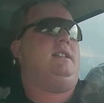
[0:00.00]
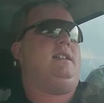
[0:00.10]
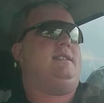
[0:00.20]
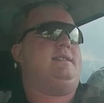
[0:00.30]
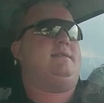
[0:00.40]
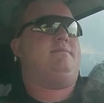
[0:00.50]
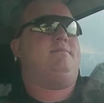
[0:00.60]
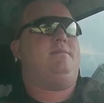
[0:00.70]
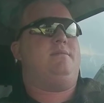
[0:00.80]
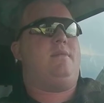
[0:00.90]
it's
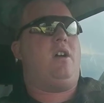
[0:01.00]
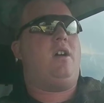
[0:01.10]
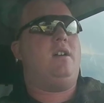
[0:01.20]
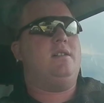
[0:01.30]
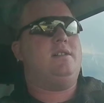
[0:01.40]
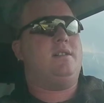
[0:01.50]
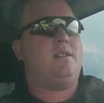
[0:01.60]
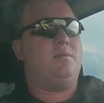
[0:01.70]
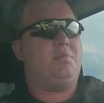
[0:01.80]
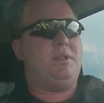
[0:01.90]
hard to
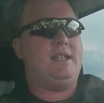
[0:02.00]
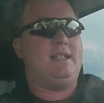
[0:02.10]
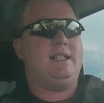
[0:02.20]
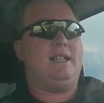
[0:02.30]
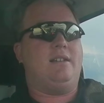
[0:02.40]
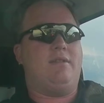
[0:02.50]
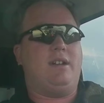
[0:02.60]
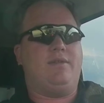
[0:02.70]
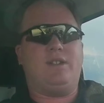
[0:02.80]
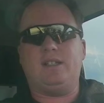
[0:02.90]
completely get
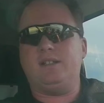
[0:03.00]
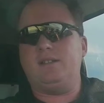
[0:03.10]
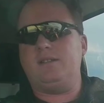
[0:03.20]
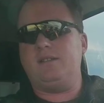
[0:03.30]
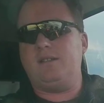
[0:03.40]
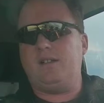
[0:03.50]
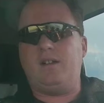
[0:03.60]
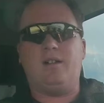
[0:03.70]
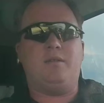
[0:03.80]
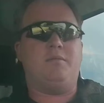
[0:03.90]
rid of it
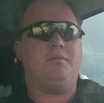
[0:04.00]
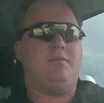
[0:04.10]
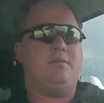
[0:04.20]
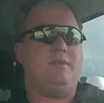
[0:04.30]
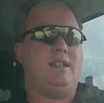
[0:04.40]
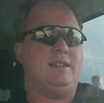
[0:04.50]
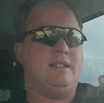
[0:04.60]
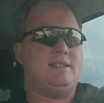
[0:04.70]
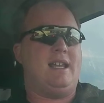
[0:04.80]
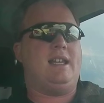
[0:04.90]
in
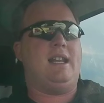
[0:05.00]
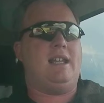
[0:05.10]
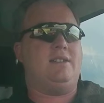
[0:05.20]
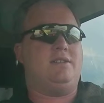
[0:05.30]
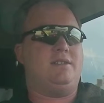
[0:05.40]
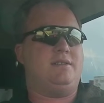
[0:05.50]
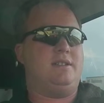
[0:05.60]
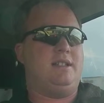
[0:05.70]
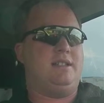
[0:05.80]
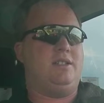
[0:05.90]
this day and age
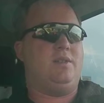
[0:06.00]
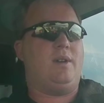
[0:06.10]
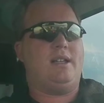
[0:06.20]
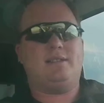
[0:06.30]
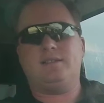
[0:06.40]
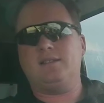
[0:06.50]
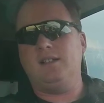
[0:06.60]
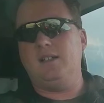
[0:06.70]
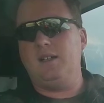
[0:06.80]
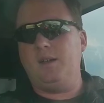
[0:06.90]
in the US.
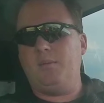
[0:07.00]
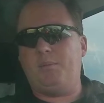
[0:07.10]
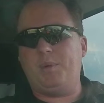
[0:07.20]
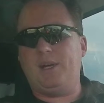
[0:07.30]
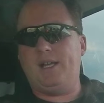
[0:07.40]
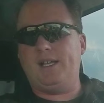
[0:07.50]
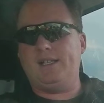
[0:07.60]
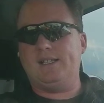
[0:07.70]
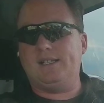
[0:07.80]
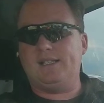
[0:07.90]
But
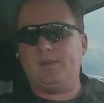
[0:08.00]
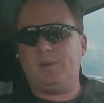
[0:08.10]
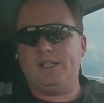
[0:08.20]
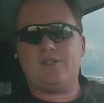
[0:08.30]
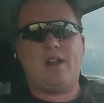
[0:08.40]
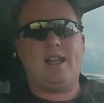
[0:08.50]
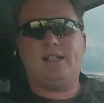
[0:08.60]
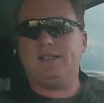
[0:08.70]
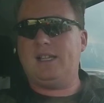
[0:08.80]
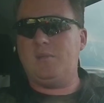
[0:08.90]
we try
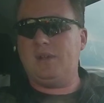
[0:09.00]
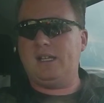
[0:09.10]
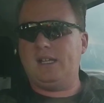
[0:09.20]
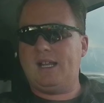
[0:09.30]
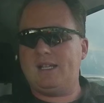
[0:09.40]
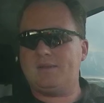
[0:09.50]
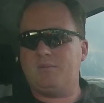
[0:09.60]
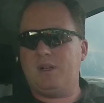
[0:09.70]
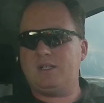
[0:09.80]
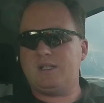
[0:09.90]
to limit it as
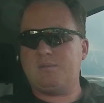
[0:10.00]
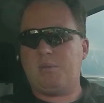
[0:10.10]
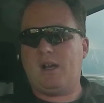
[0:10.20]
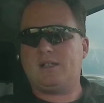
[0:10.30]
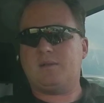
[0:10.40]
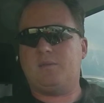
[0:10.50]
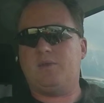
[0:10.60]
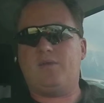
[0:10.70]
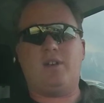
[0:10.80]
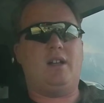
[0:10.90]
much as possible
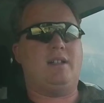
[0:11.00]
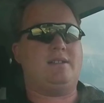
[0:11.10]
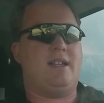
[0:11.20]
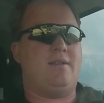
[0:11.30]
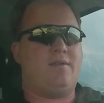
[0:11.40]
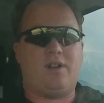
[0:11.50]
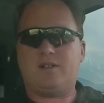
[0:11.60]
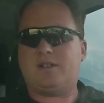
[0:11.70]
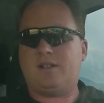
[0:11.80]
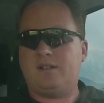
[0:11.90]
for us and for our
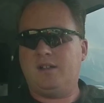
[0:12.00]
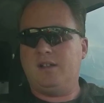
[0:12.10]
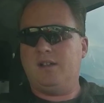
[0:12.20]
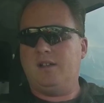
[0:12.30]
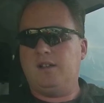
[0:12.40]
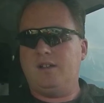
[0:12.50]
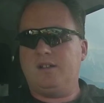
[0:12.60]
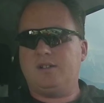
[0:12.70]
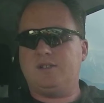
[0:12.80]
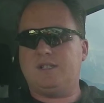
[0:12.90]

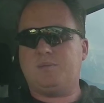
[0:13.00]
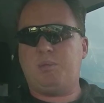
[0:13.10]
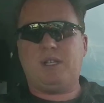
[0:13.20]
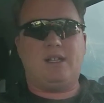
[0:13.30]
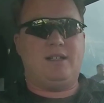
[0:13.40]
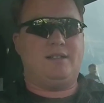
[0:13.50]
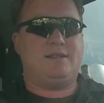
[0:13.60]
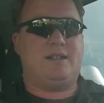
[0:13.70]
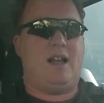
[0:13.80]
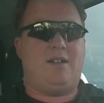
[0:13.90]
son, just
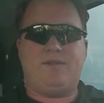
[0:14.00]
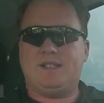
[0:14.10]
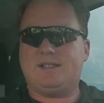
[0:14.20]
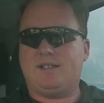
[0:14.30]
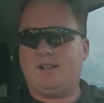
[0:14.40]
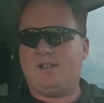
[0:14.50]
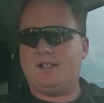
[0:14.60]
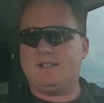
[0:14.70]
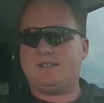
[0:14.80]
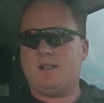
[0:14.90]
because obviously there
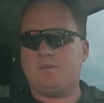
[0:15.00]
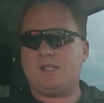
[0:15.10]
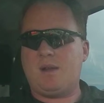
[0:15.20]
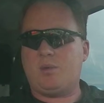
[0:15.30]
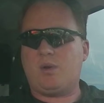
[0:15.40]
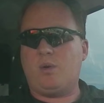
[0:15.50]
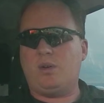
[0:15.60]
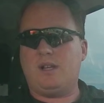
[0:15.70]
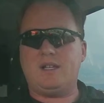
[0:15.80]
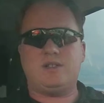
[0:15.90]
is some type of
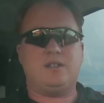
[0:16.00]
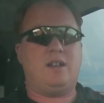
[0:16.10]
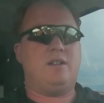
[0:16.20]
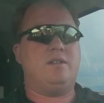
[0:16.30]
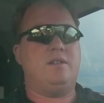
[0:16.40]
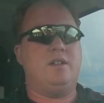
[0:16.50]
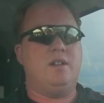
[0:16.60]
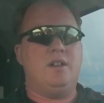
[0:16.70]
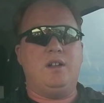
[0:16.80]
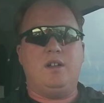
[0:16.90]
correlation there.
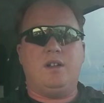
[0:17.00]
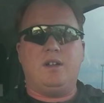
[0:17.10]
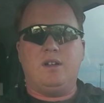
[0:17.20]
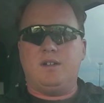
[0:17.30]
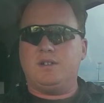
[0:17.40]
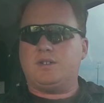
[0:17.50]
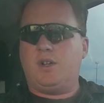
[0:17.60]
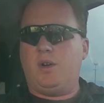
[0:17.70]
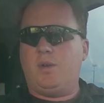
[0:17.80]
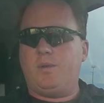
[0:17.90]

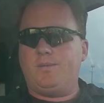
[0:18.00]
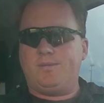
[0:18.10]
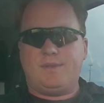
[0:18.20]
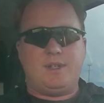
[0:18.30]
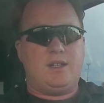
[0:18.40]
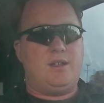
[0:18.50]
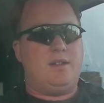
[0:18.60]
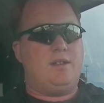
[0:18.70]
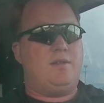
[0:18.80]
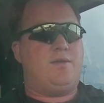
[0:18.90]
So
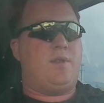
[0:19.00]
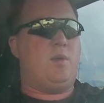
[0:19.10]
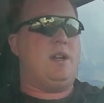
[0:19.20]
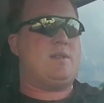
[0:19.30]
for what it's